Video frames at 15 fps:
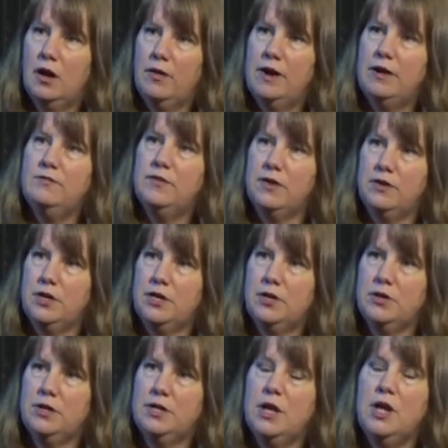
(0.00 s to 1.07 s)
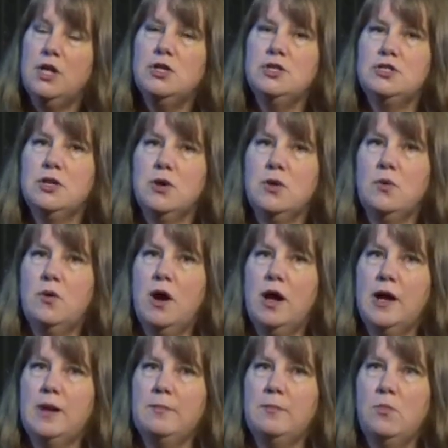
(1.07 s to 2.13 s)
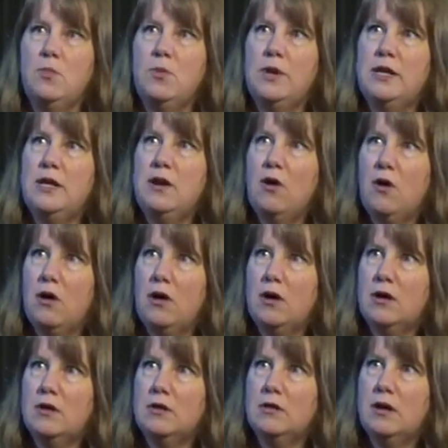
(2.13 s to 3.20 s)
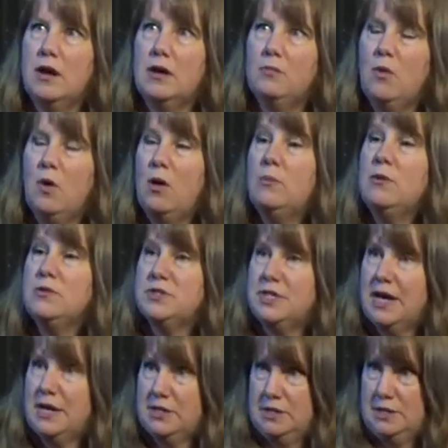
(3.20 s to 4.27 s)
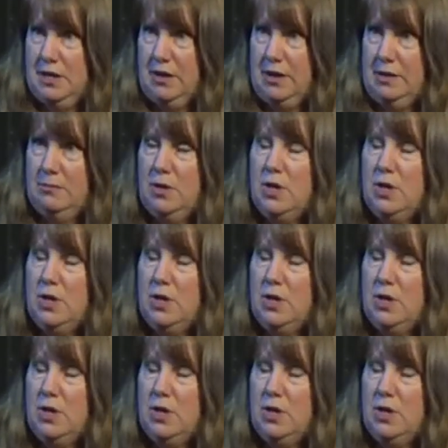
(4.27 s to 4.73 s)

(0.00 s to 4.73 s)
All right, very good. So we are almost out of time.